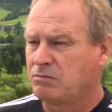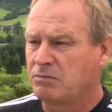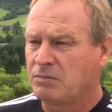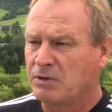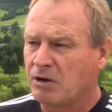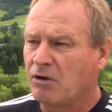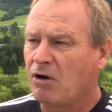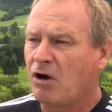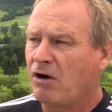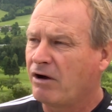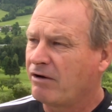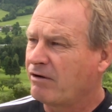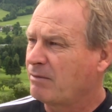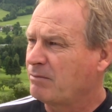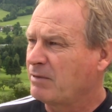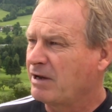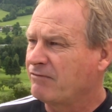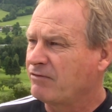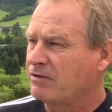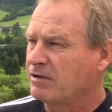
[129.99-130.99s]
you know, higher
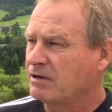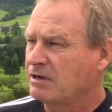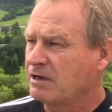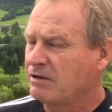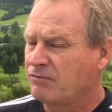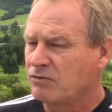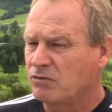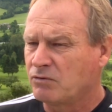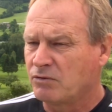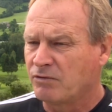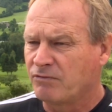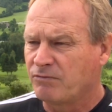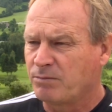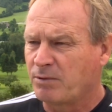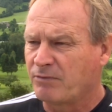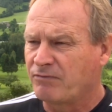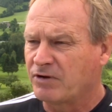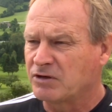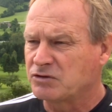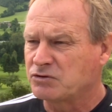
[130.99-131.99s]
up level of
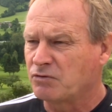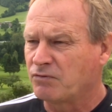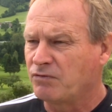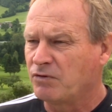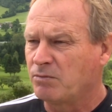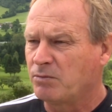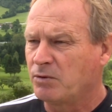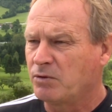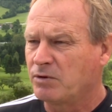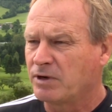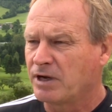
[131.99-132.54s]
professional football.